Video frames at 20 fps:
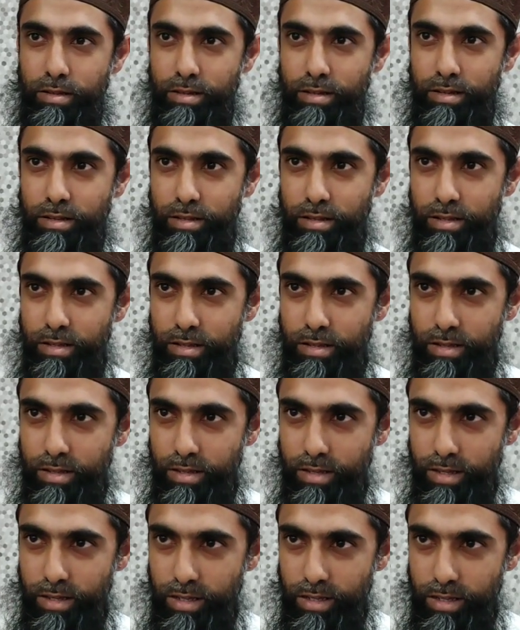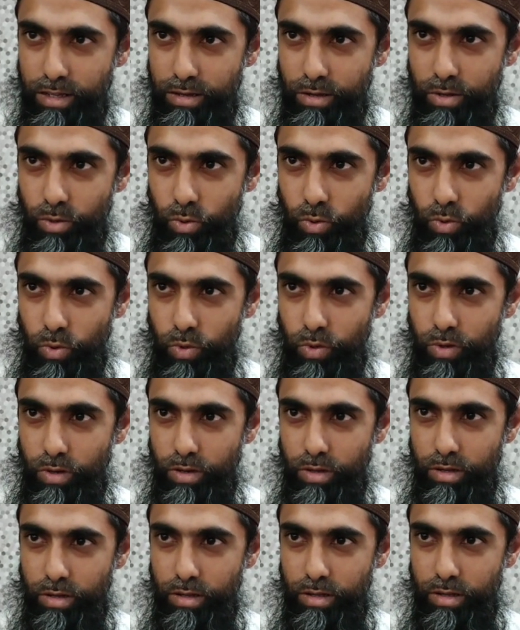
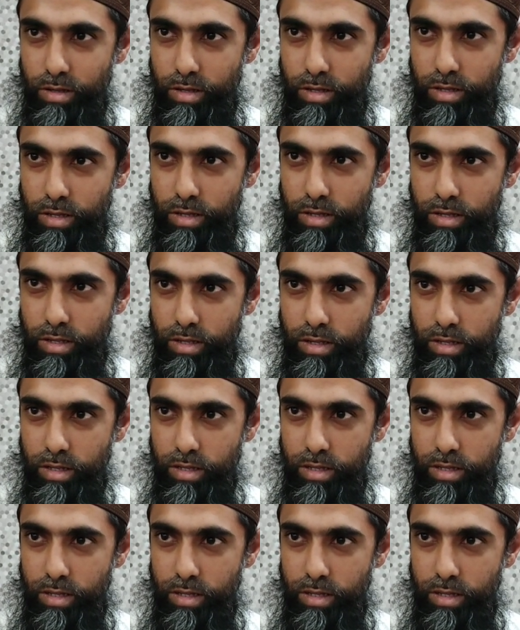No one is speaking in this clip.